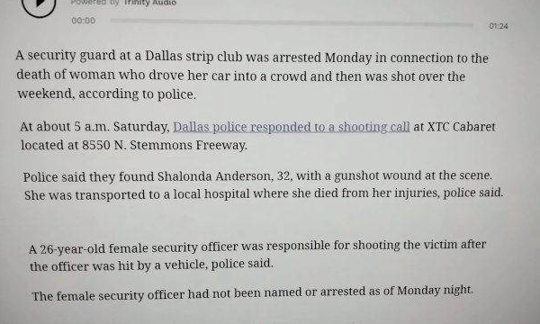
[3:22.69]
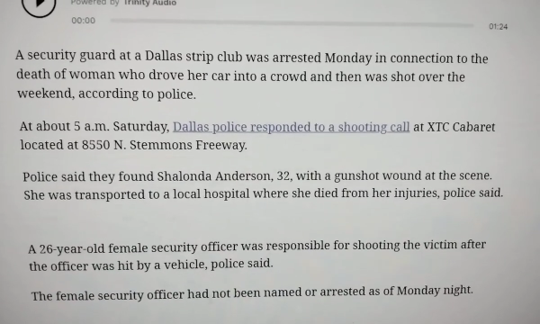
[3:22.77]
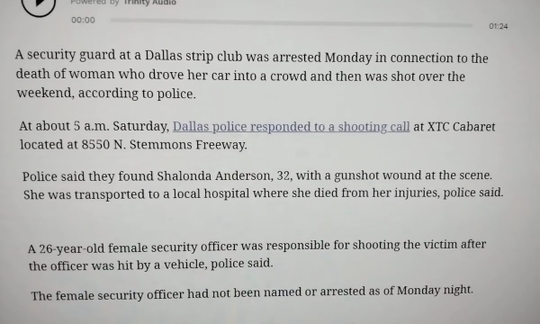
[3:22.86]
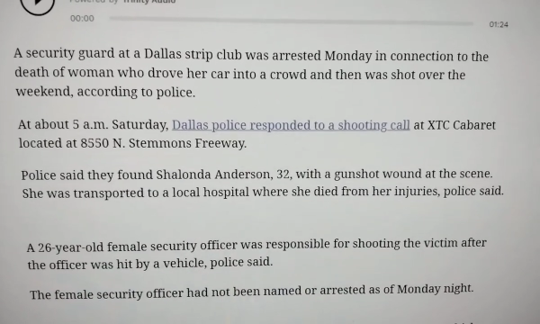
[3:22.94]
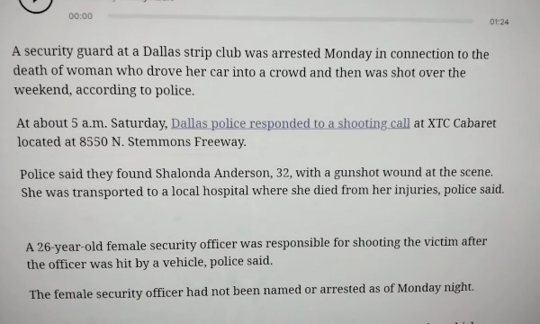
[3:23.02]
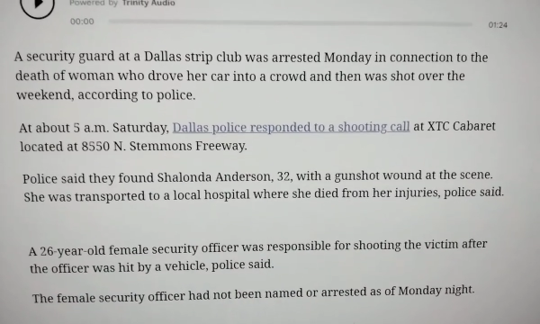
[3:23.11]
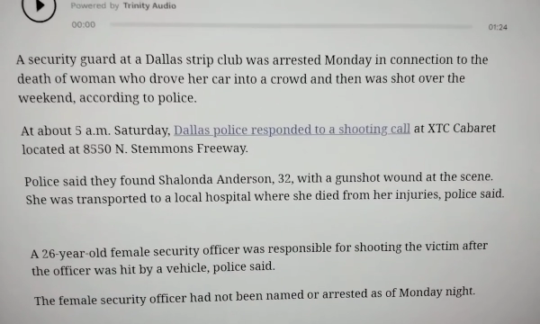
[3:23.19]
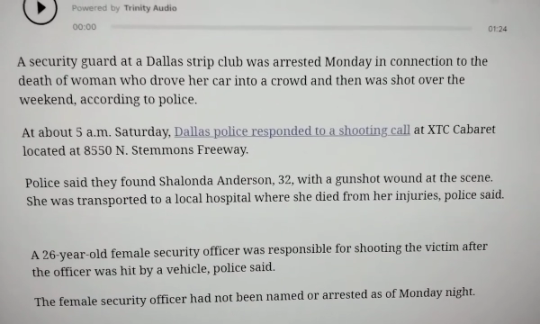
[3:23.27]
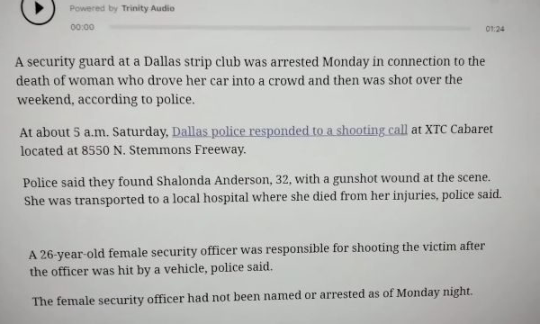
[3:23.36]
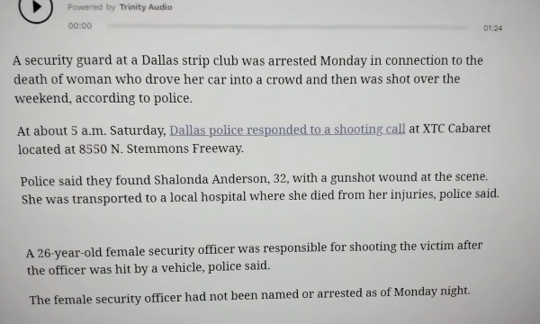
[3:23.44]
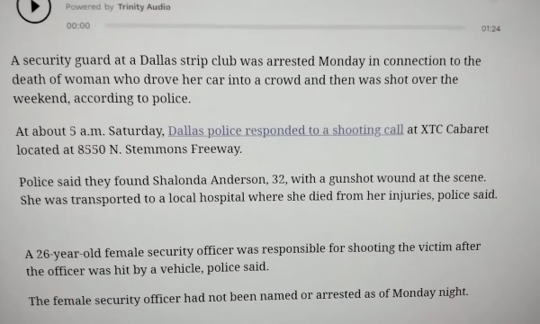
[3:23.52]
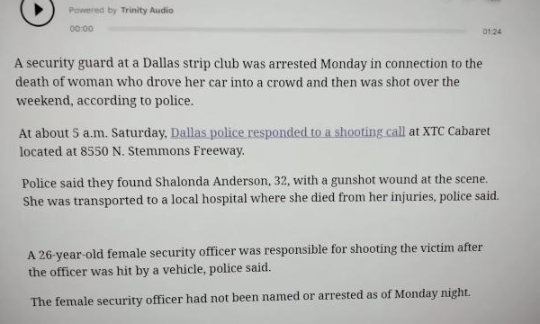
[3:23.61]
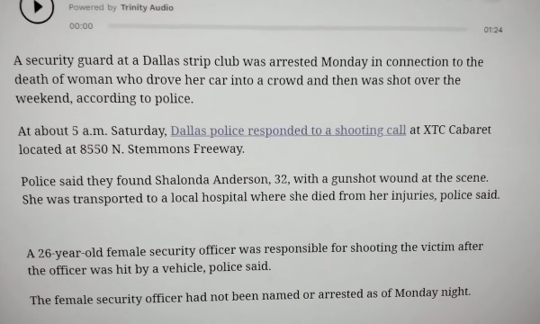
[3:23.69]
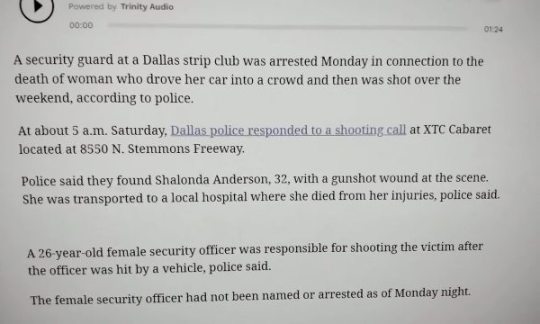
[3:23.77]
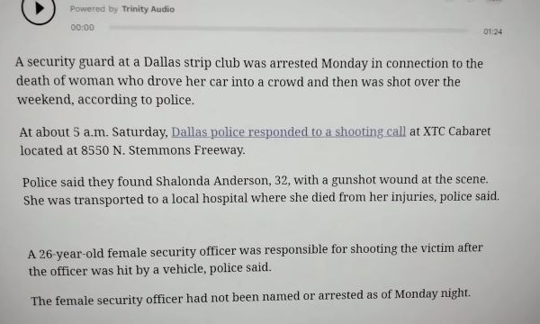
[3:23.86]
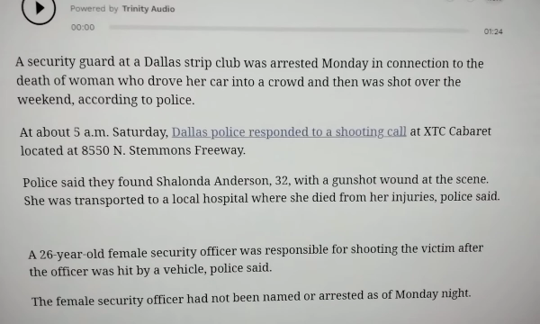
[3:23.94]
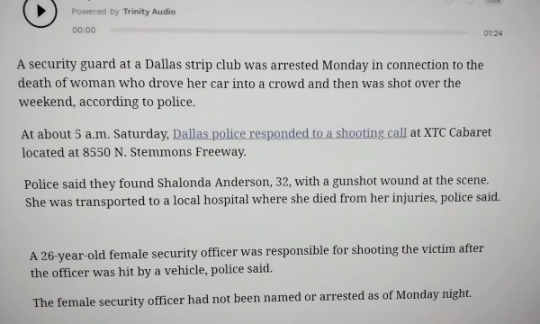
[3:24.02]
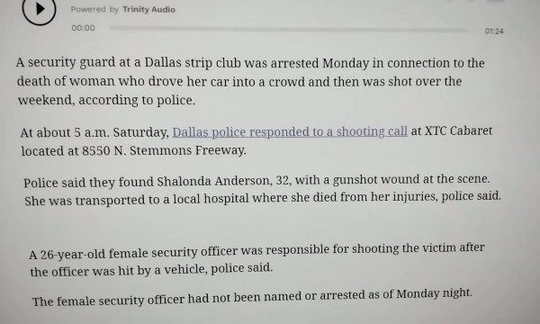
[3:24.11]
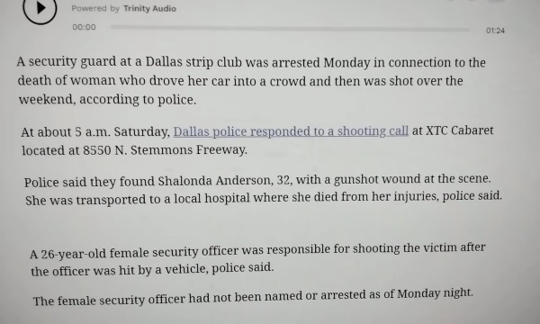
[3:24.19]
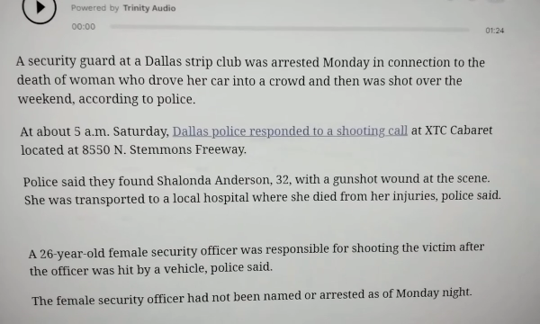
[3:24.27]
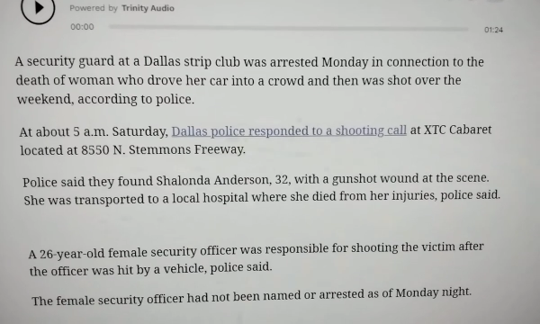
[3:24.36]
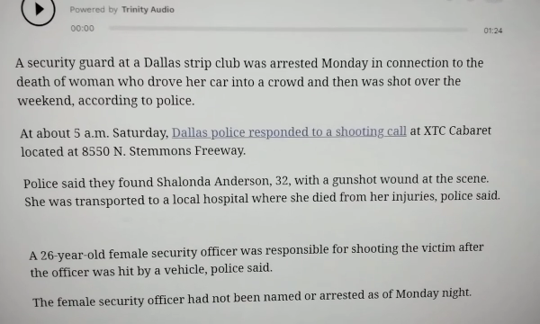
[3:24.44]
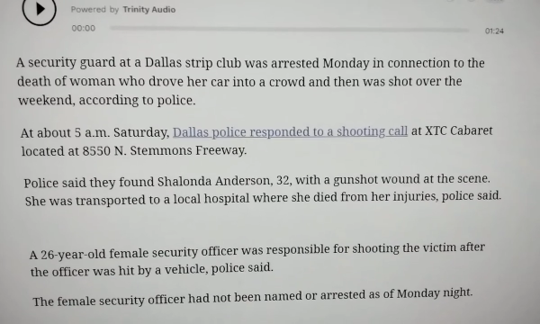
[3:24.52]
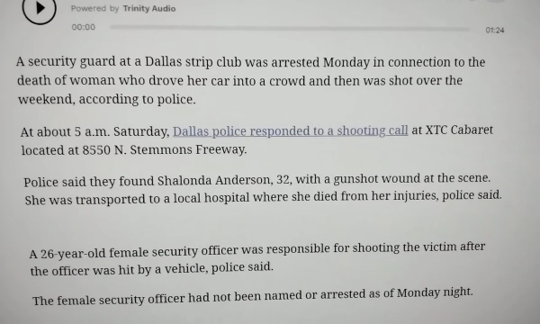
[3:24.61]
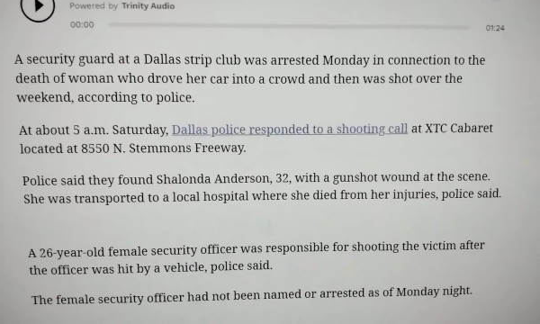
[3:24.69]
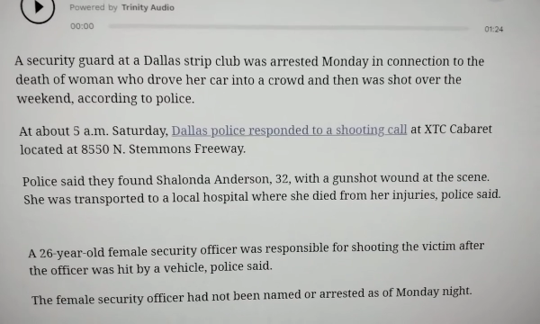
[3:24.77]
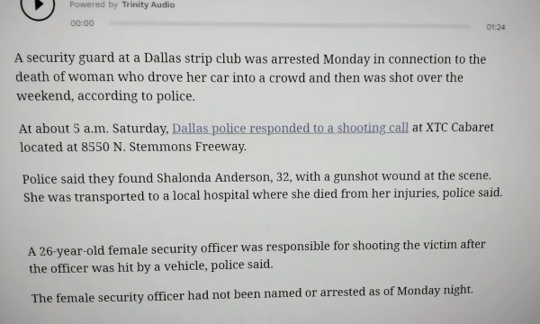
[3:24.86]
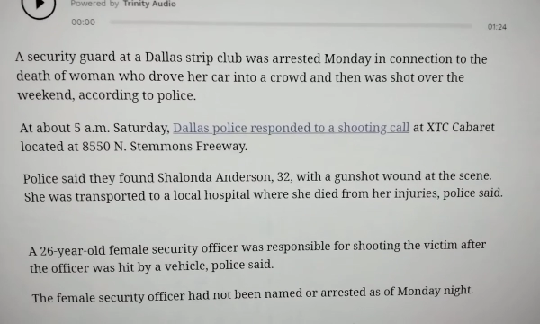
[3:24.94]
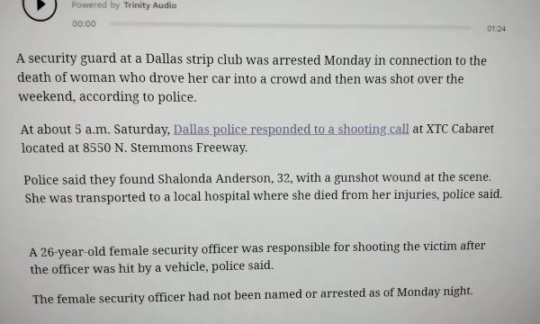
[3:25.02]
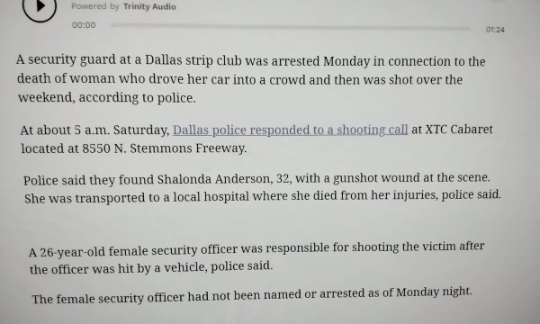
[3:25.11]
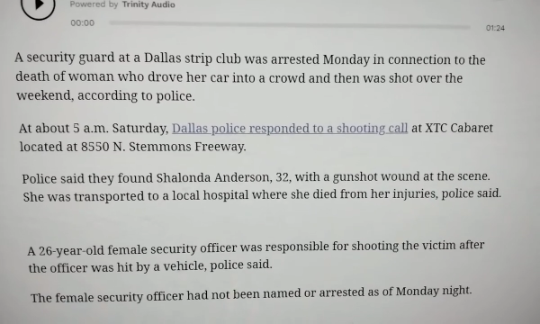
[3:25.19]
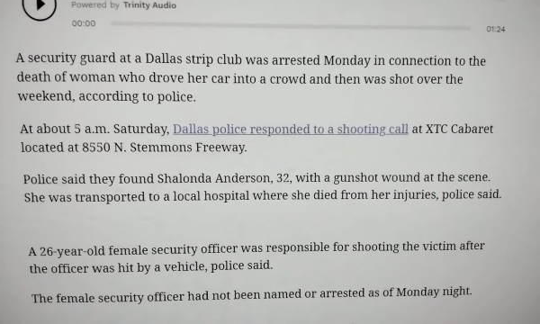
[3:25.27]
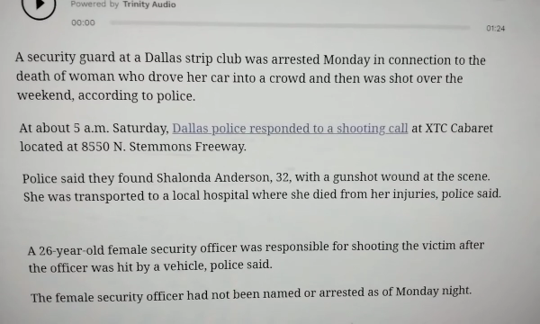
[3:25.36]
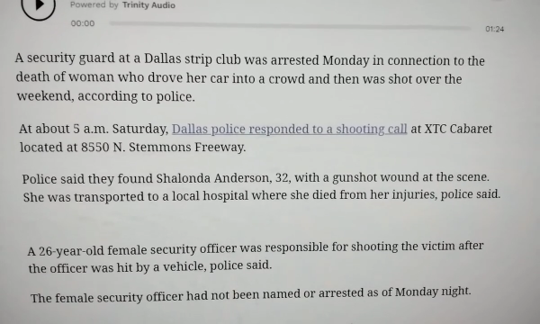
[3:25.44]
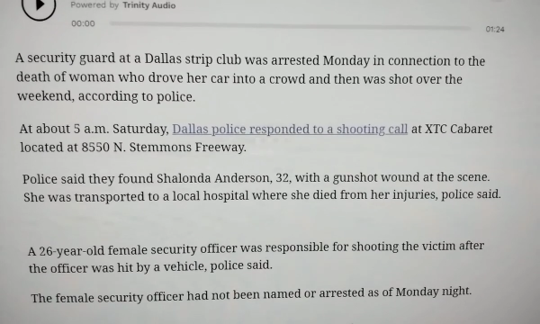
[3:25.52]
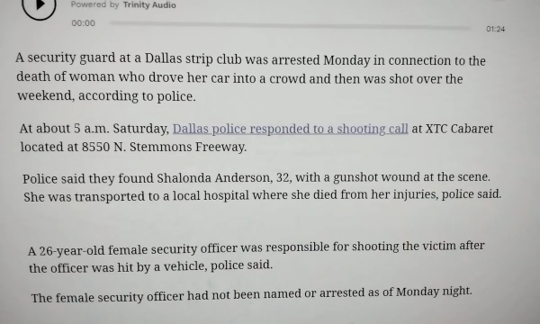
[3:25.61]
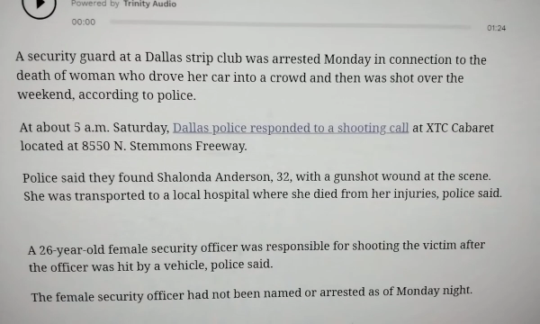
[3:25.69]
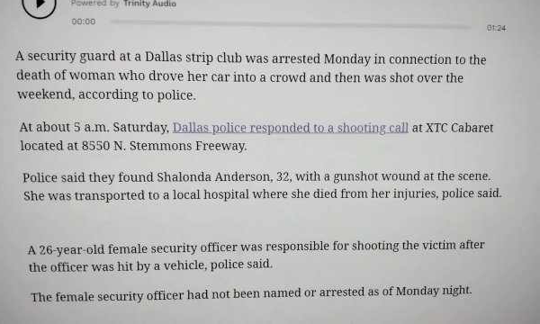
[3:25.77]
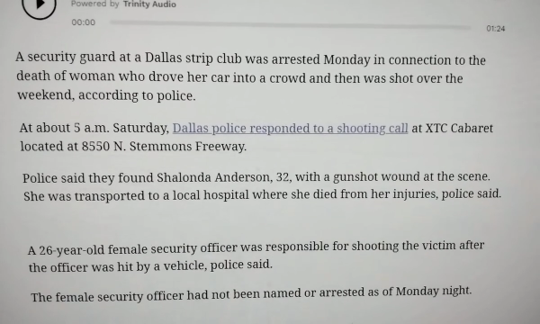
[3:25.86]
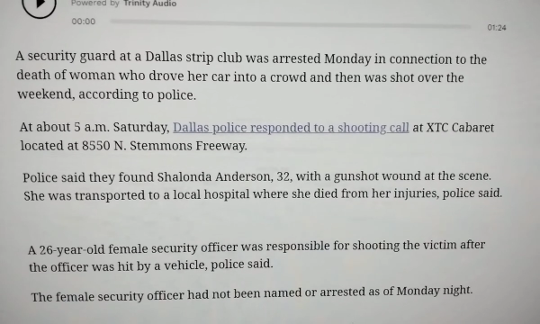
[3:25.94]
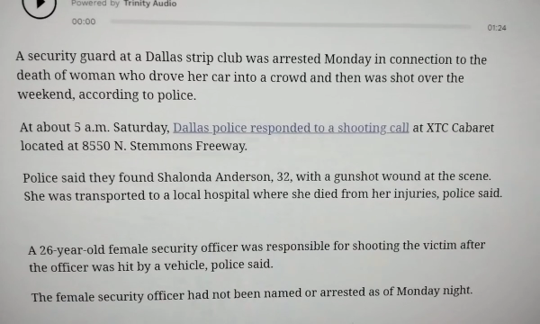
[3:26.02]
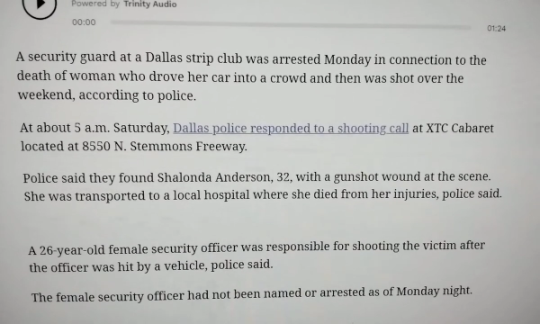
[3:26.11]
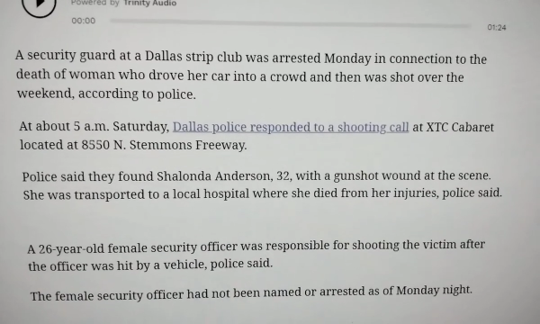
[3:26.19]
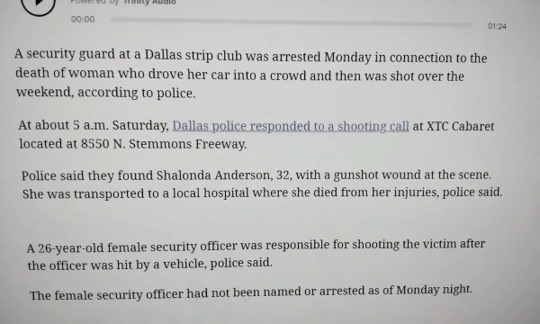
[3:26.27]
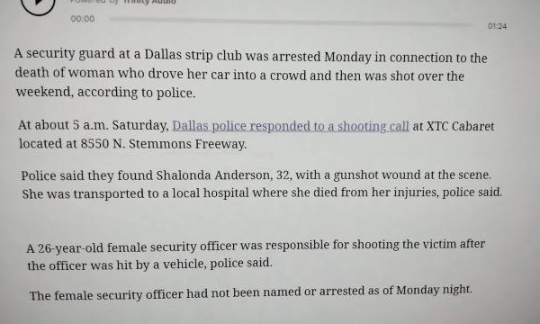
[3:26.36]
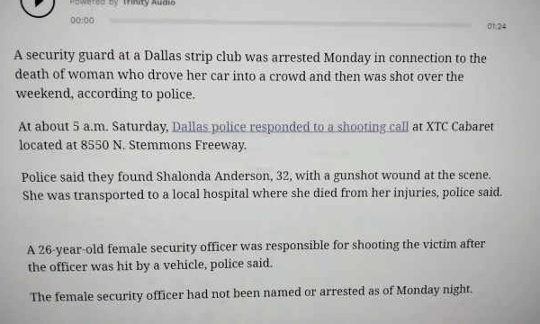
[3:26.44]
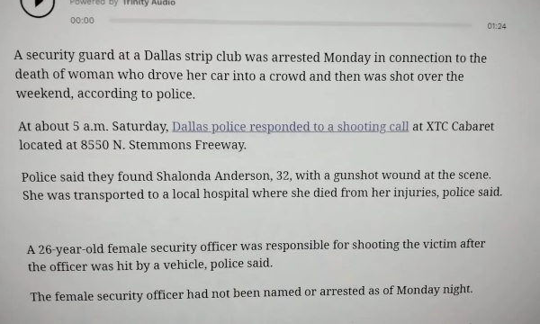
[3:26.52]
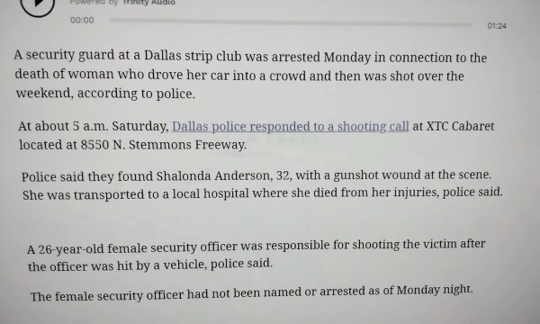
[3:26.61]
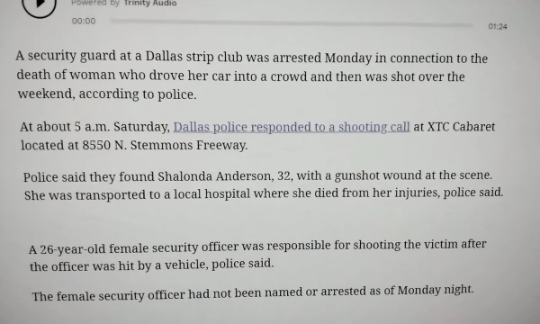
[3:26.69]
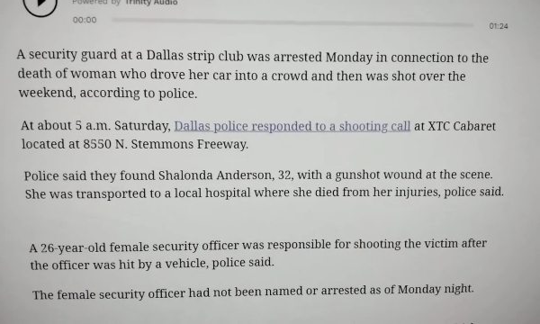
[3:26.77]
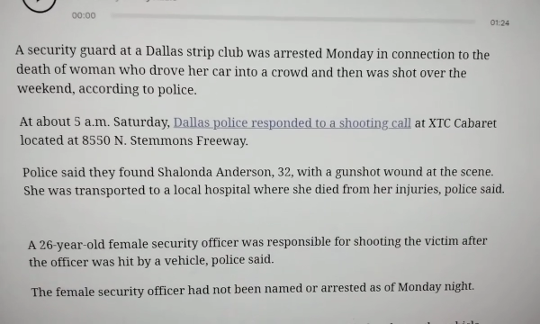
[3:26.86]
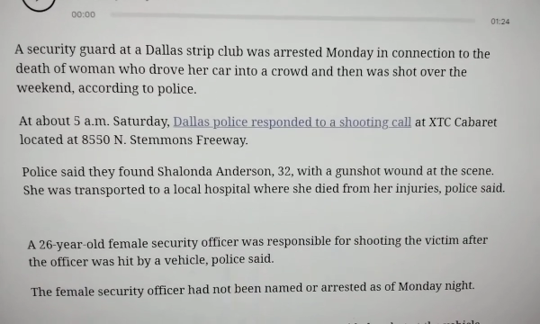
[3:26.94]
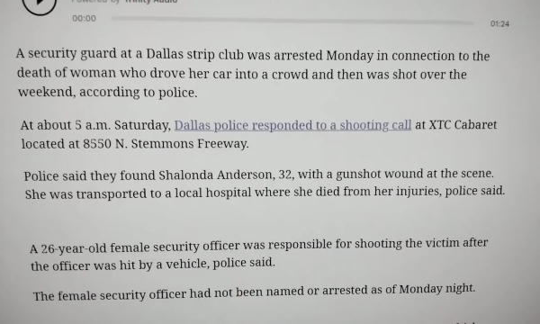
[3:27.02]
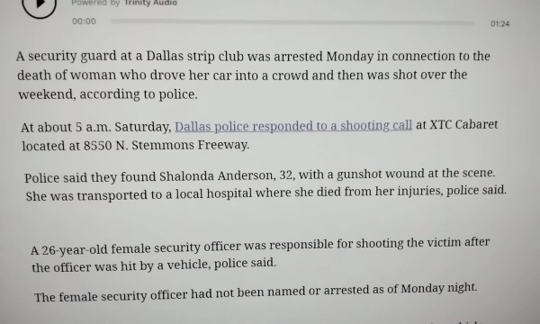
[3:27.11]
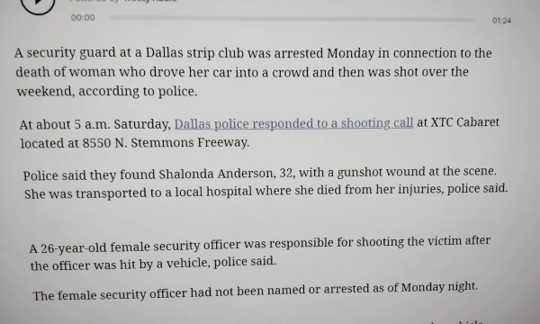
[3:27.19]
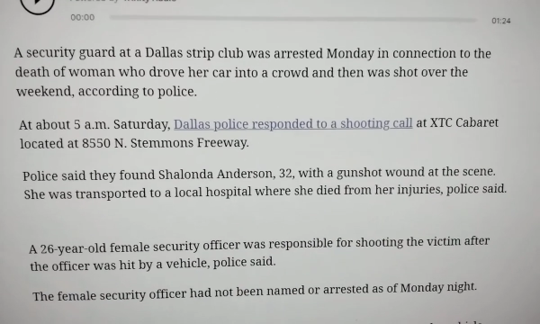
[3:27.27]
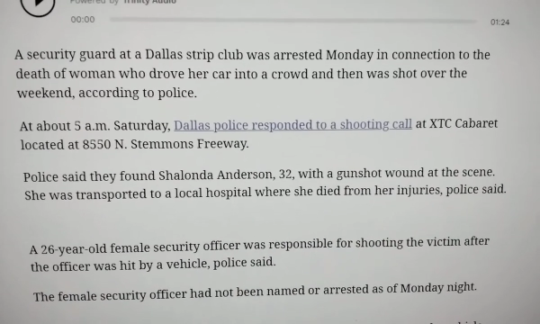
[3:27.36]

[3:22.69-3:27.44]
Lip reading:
Nobody's mouth can be seen.